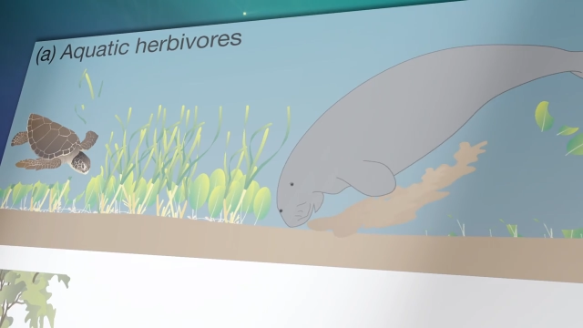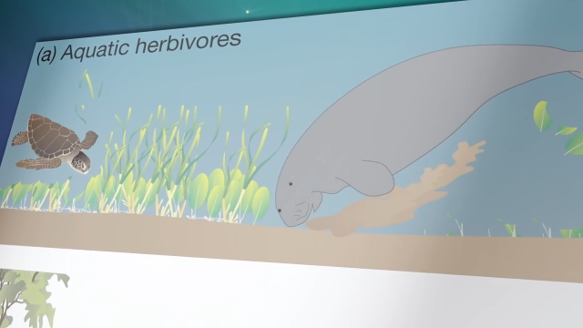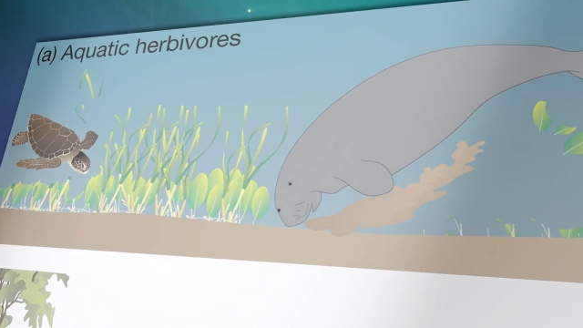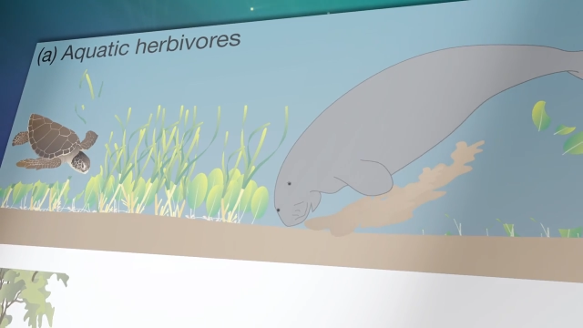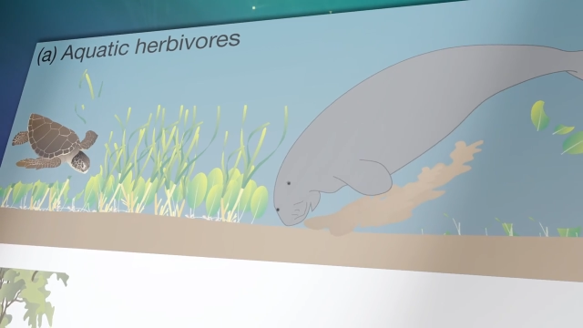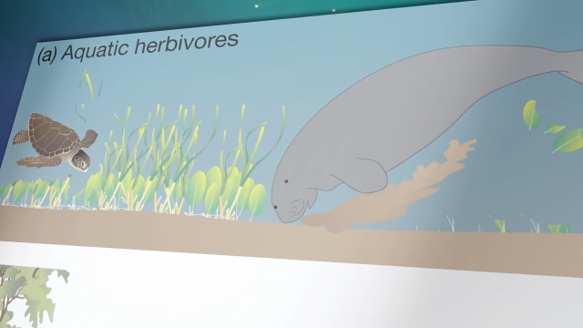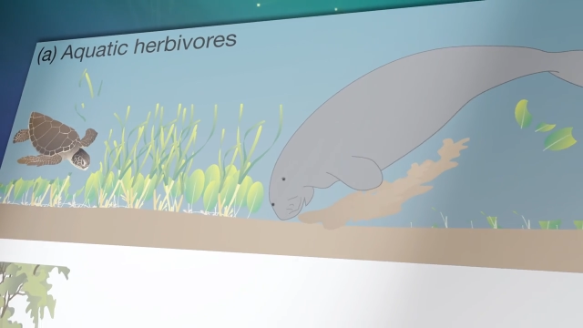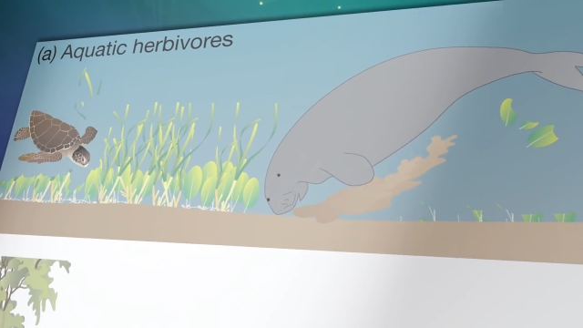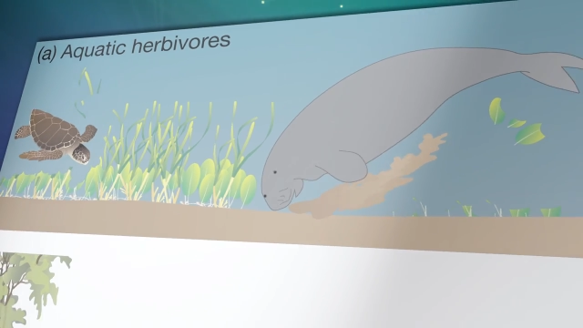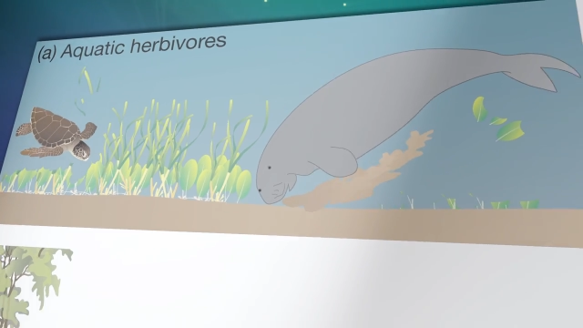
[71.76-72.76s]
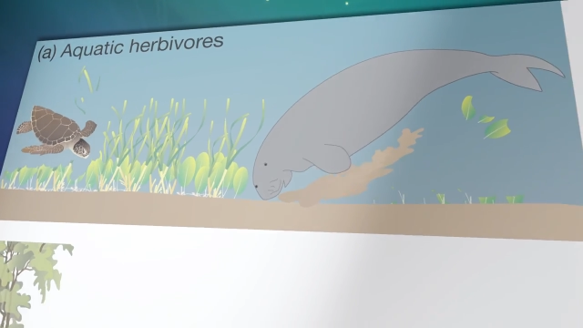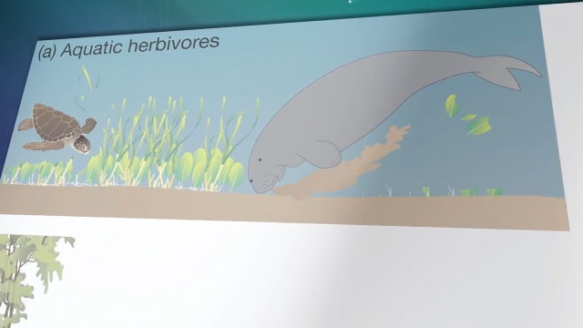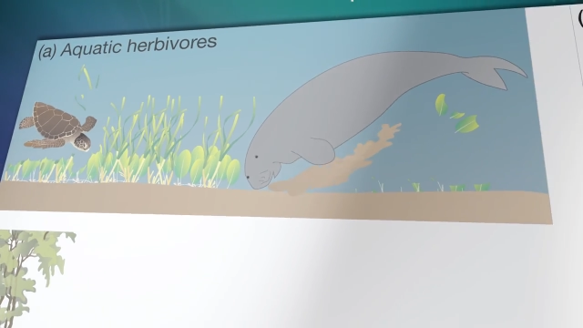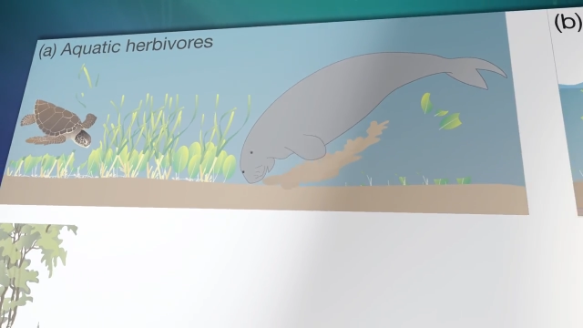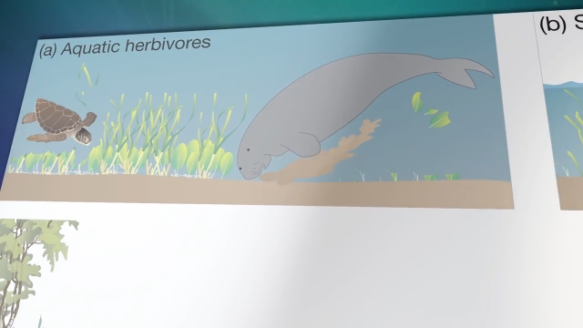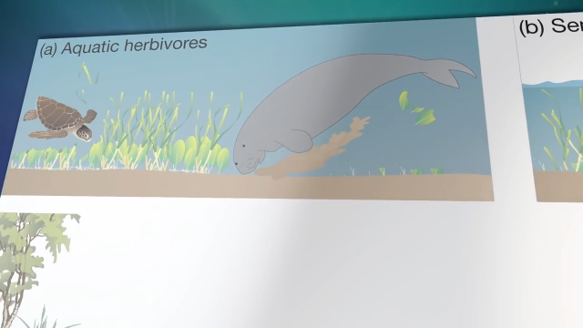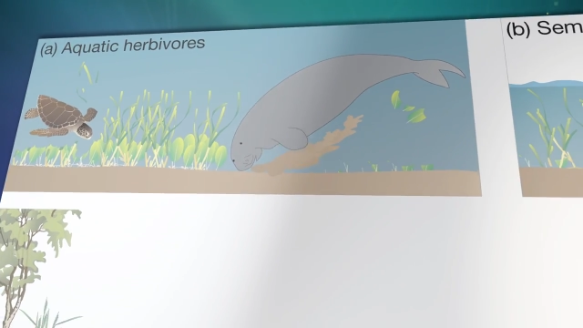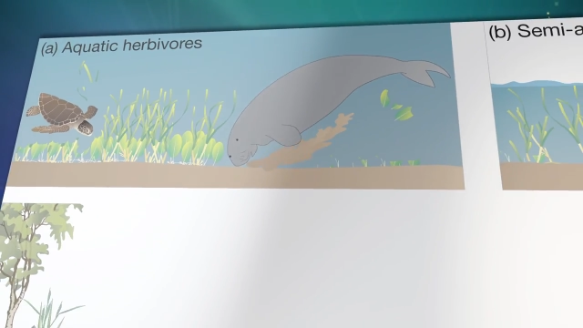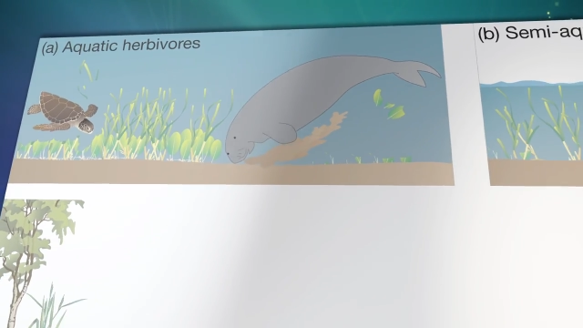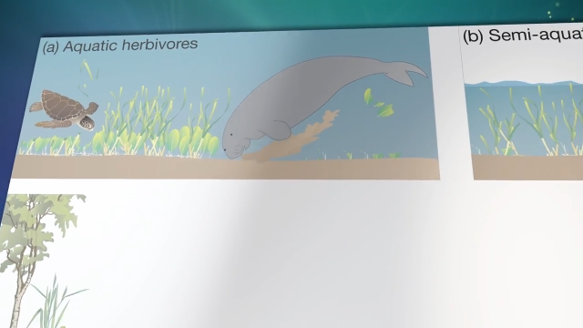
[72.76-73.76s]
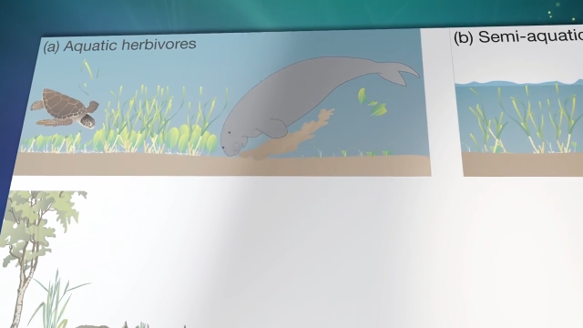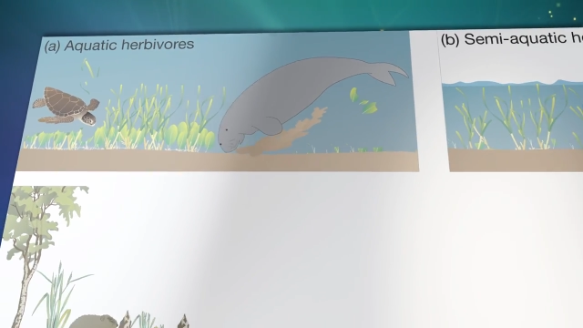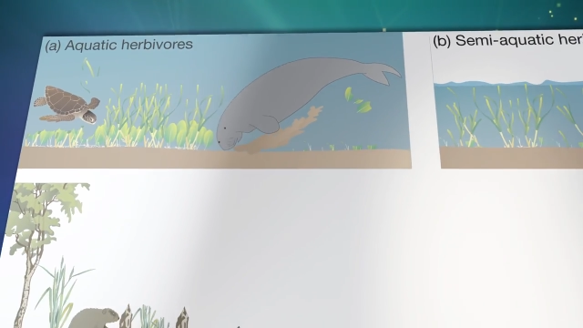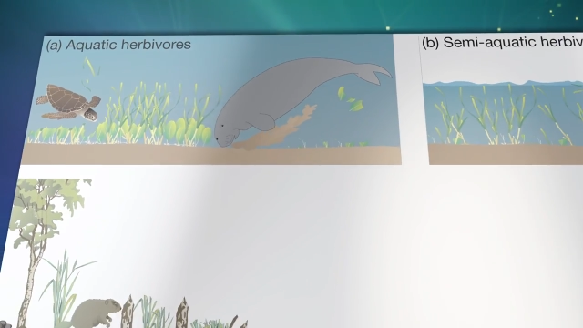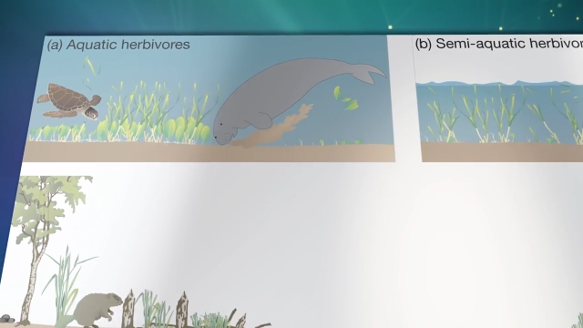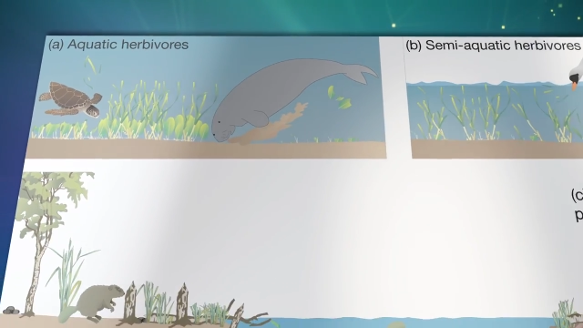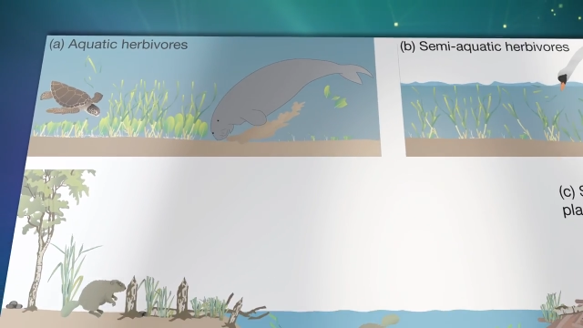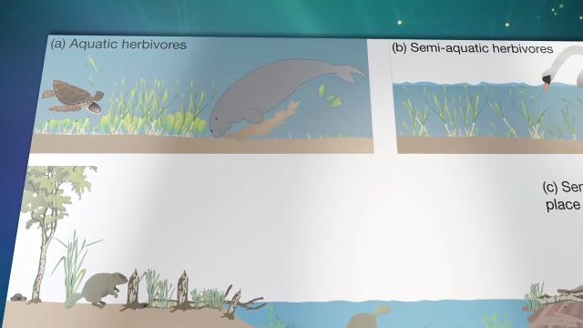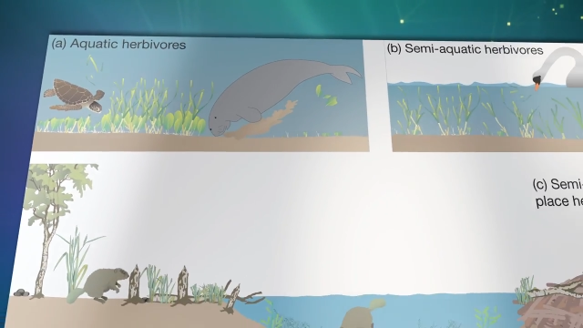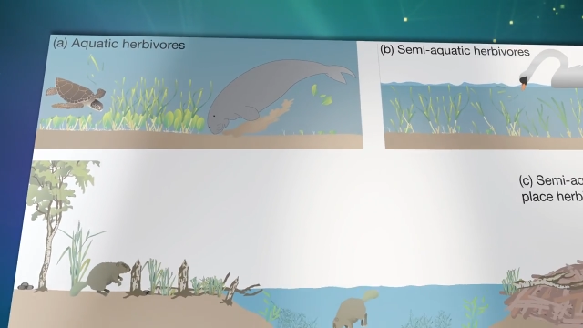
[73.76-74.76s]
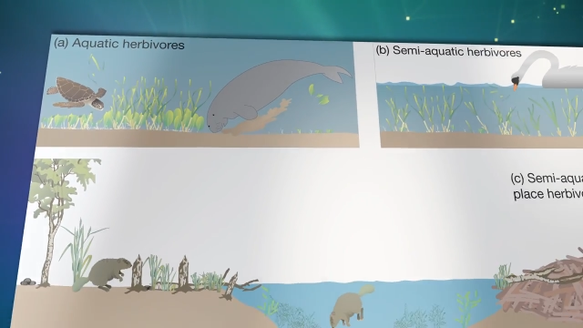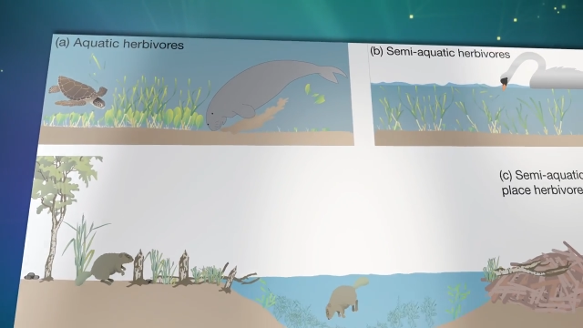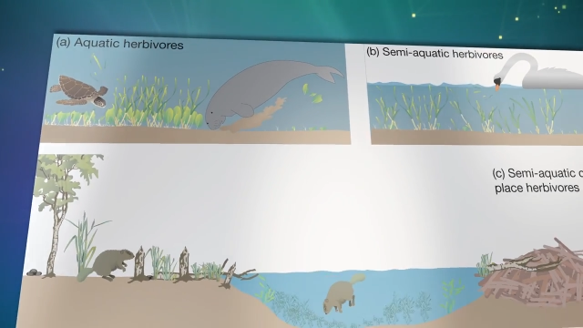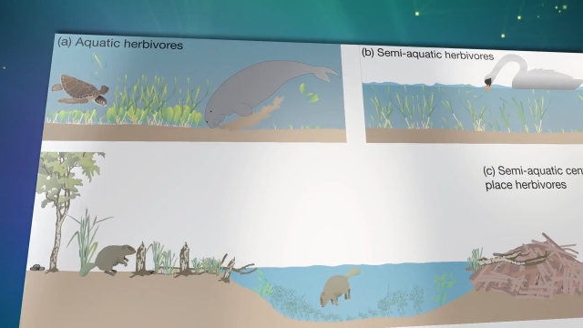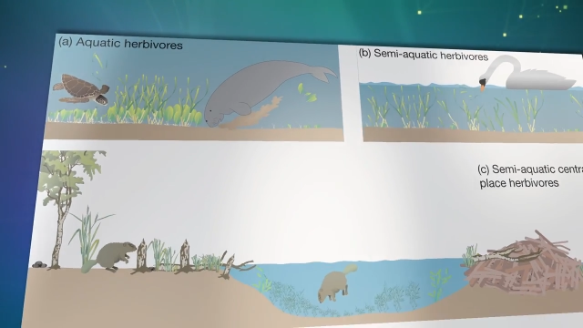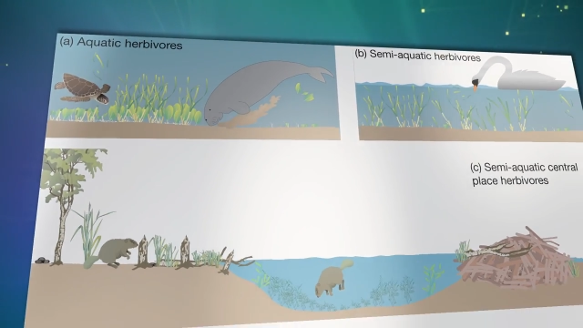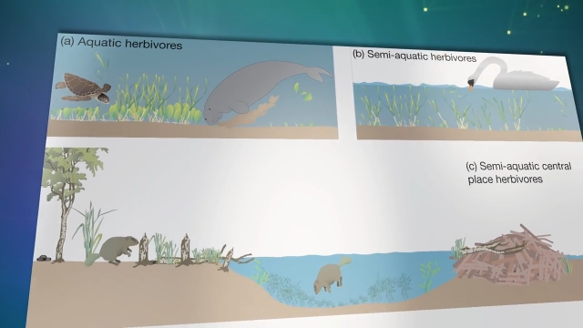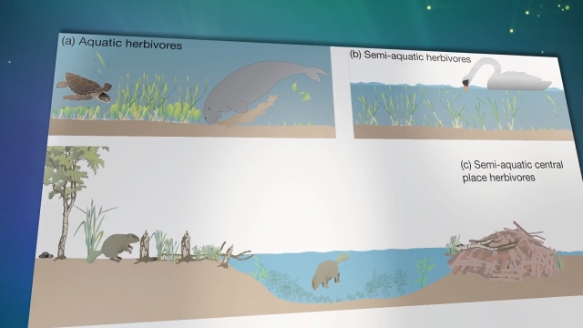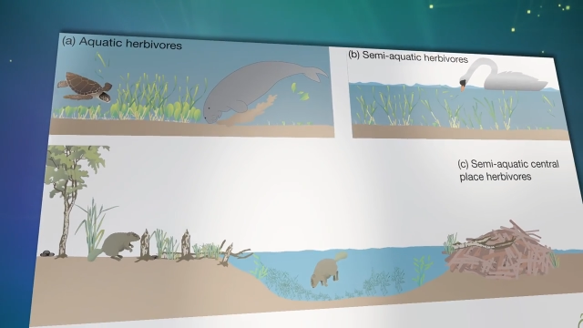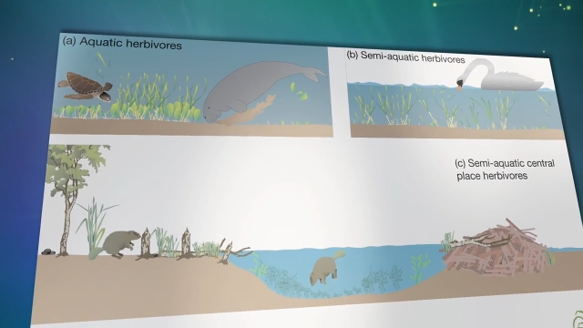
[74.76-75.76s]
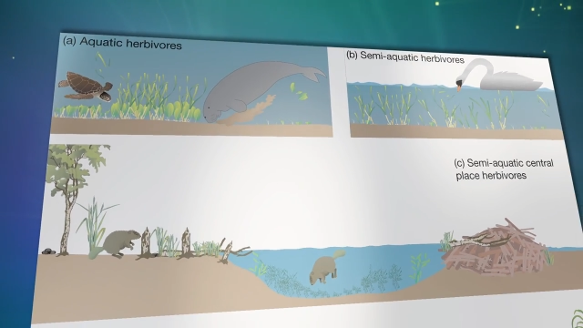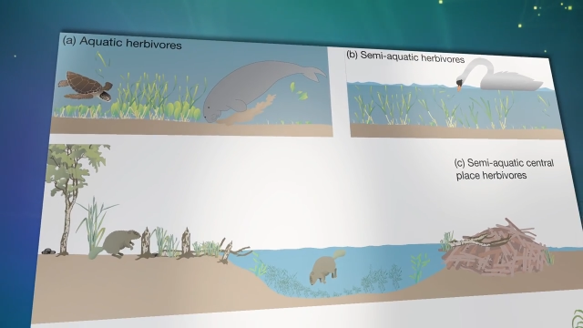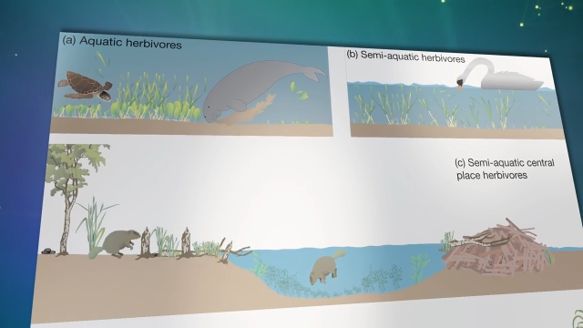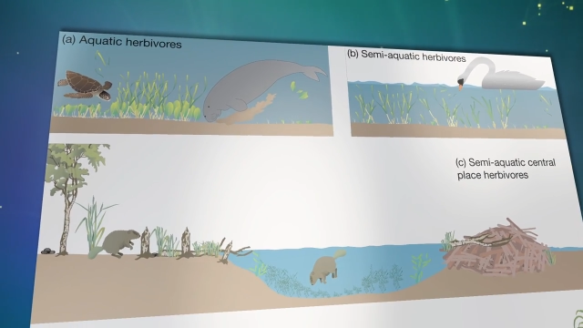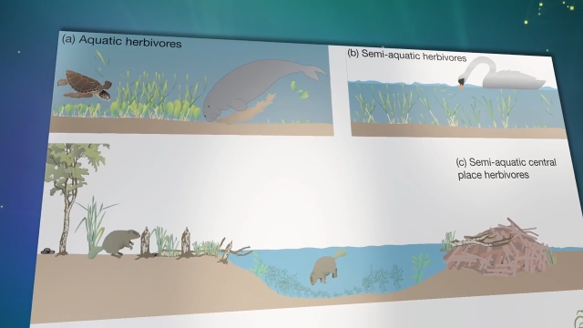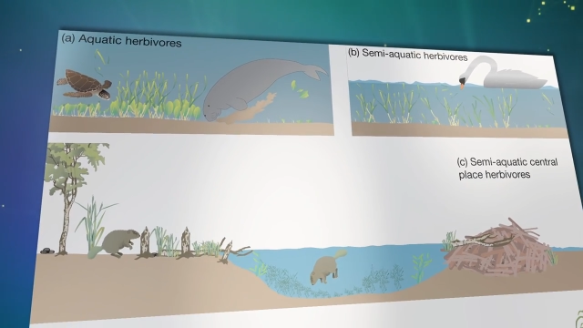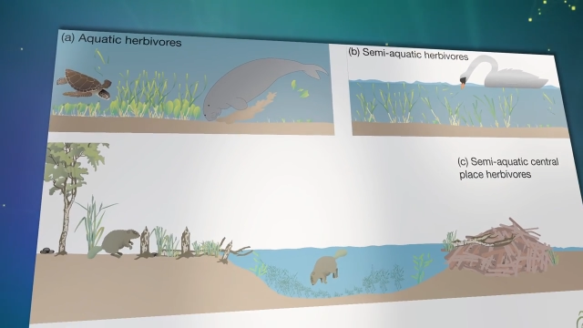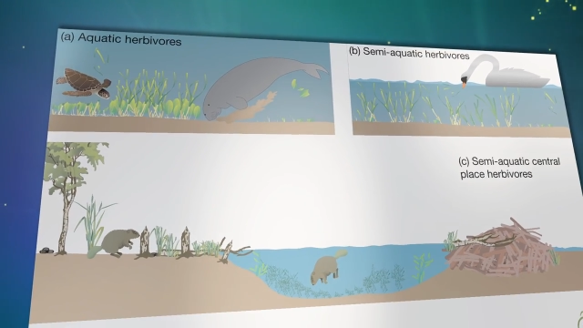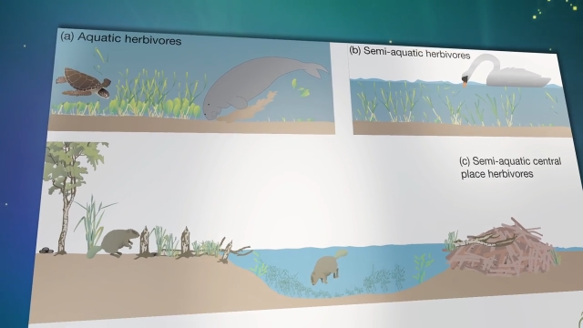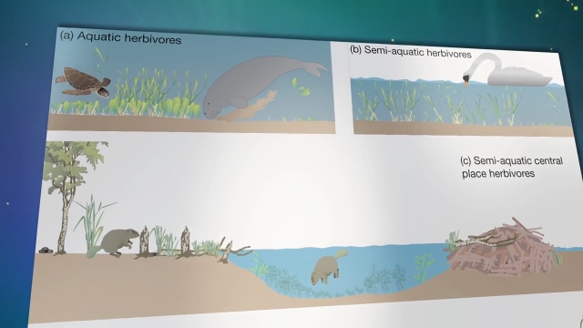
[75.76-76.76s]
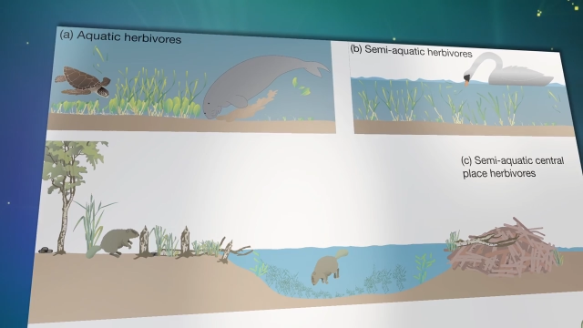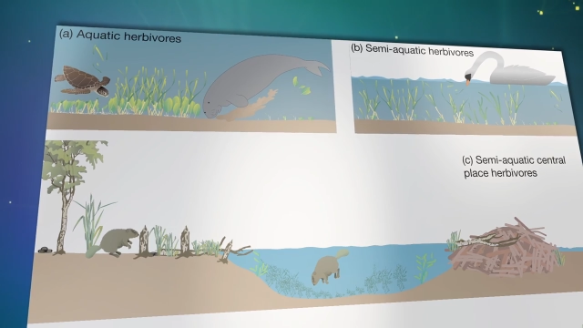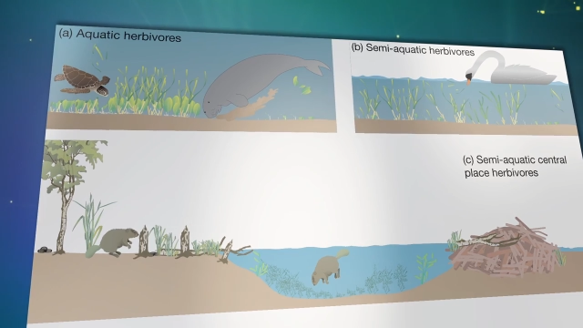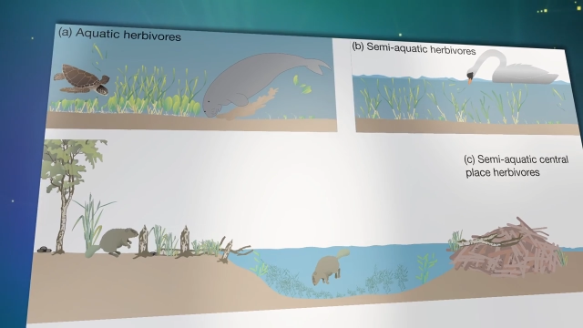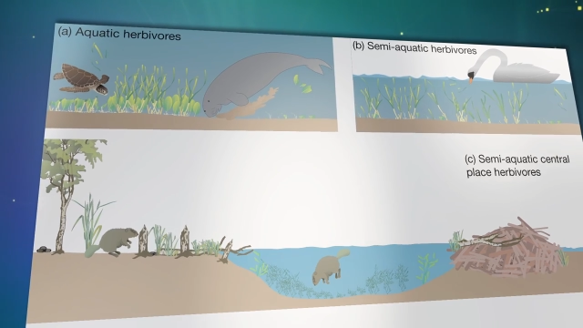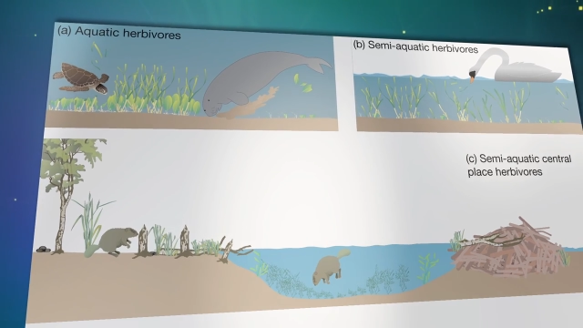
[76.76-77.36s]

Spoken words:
[unreadable: no face in view]